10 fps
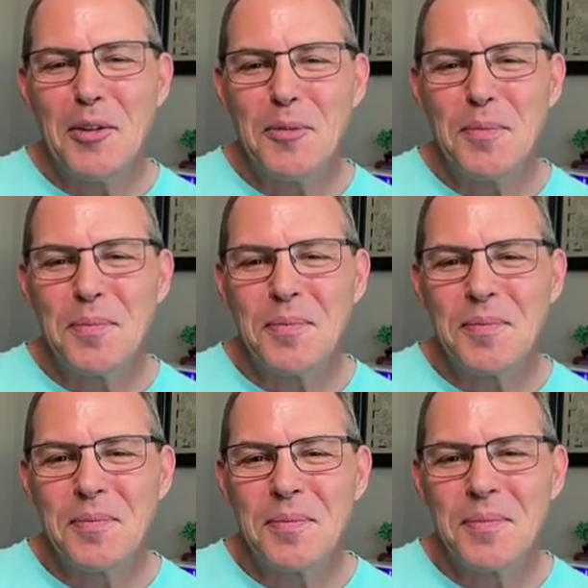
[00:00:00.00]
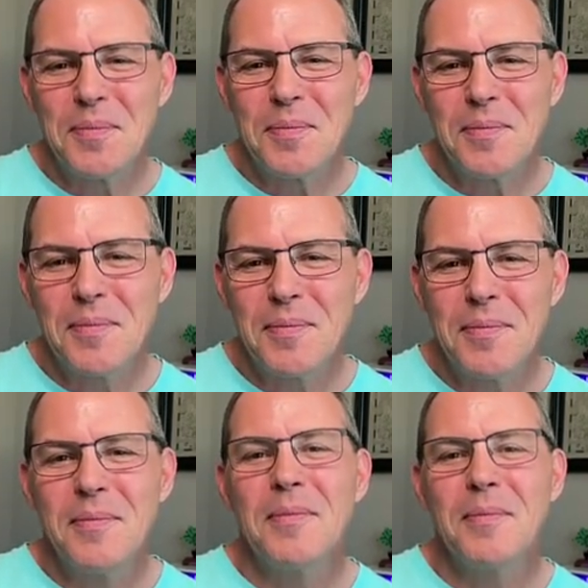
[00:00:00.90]

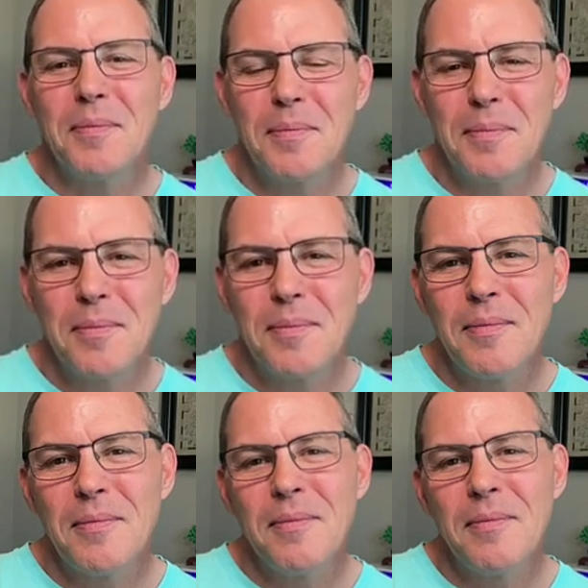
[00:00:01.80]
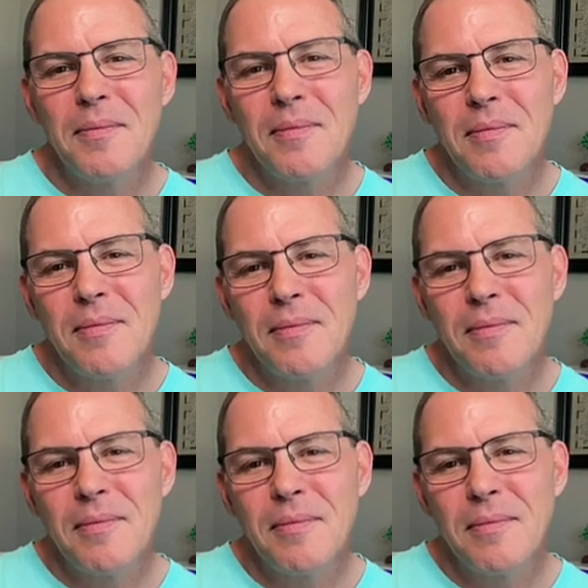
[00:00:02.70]

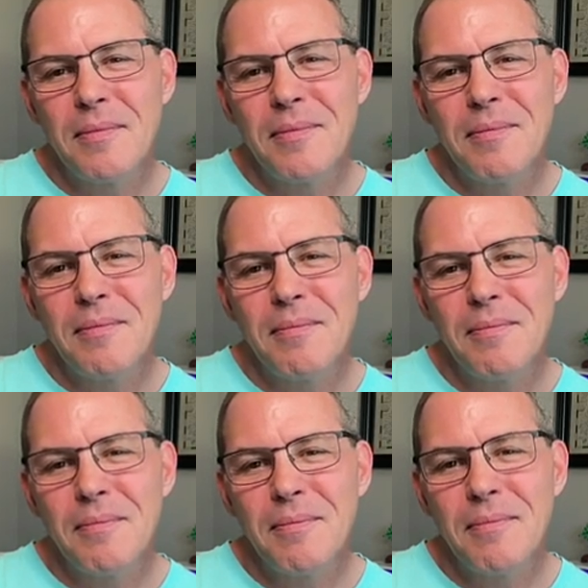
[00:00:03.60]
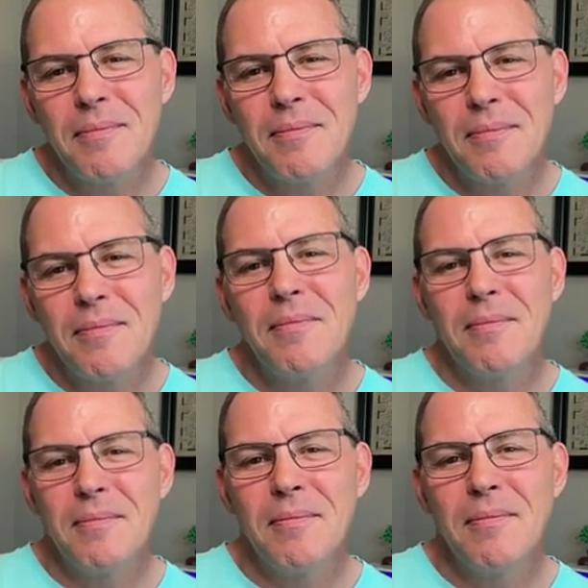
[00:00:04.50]

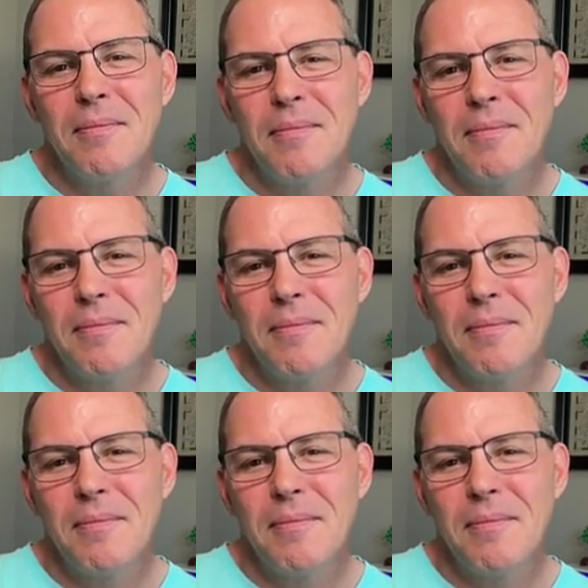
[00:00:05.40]
(silent)